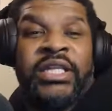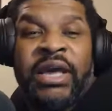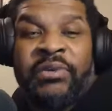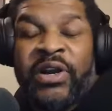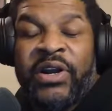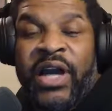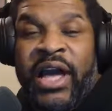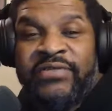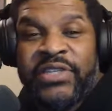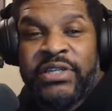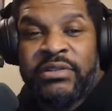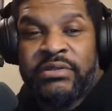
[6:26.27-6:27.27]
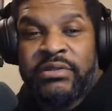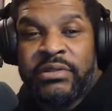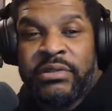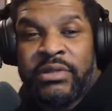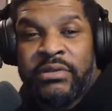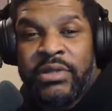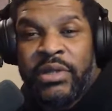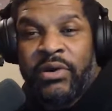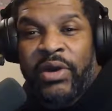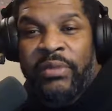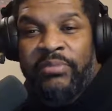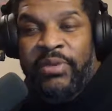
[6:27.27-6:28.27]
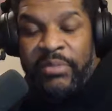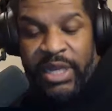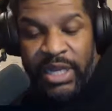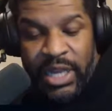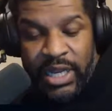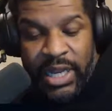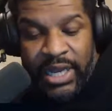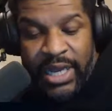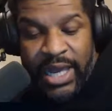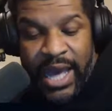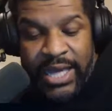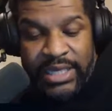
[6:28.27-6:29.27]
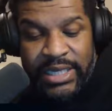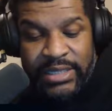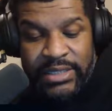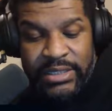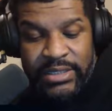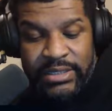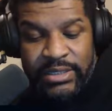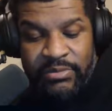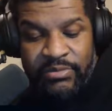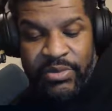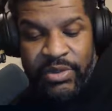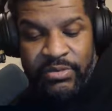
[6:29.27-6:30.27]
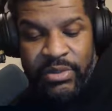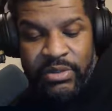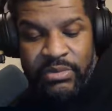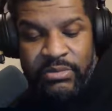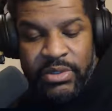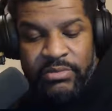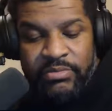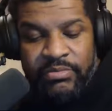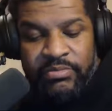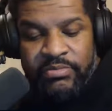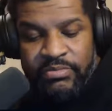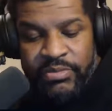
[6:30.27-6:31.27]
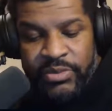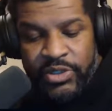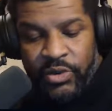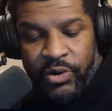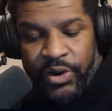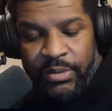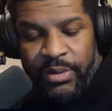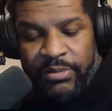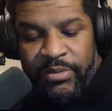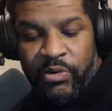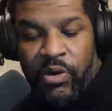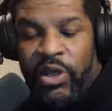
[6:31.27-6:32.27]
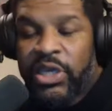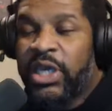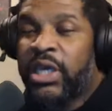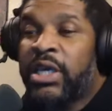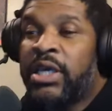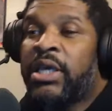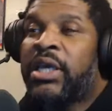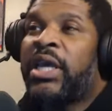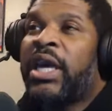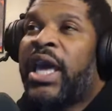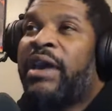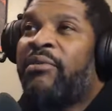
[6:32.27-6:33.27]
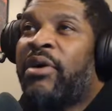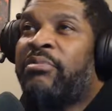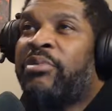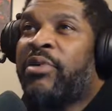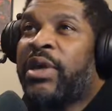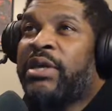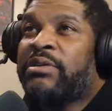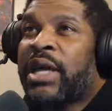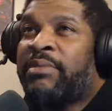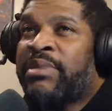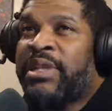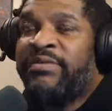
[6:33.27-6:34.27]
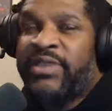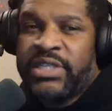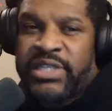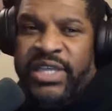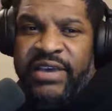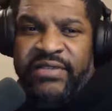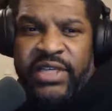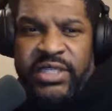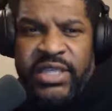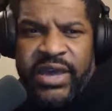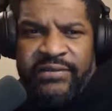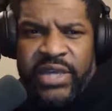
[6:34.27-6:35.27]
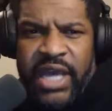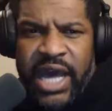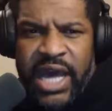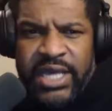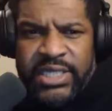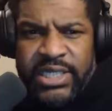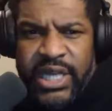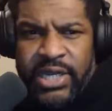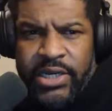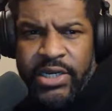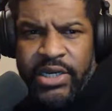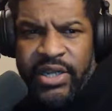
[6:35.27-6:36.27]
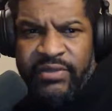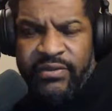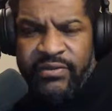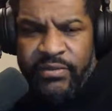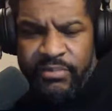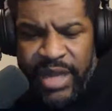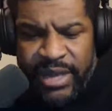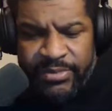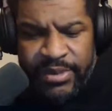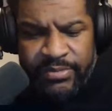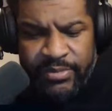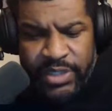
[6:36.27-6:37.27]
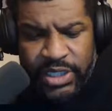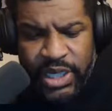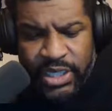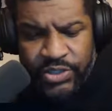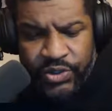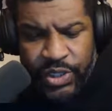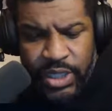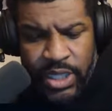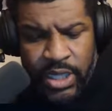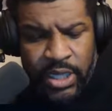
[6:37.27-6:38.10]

that we're gonna have to, implement. Like, the story about Milwaukee at one point, I believe in the 70s, having the highest standard of living for black people in the country.